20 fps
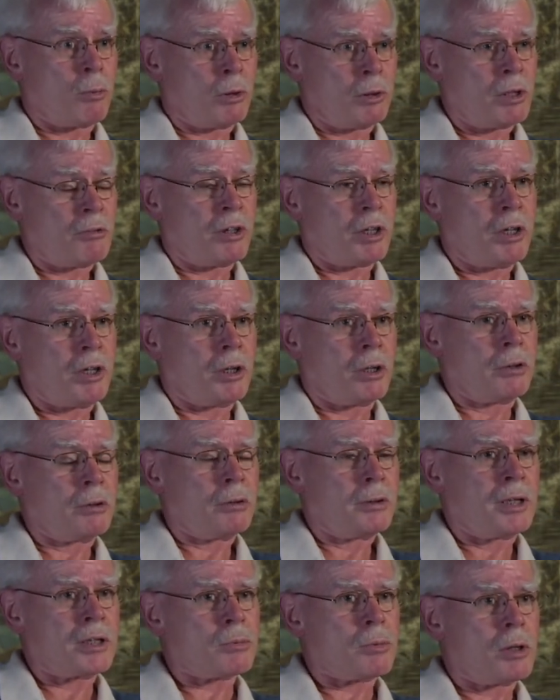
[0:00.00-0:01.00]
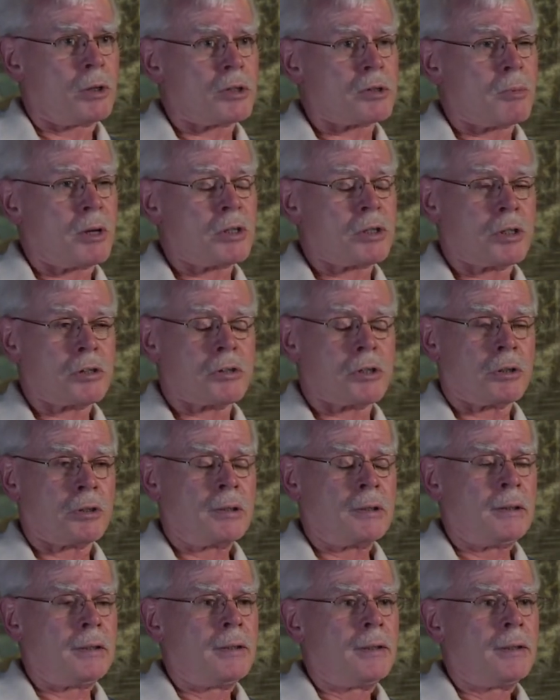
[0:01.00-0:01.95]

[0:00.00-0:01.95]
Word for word: were living here, as well as my sister.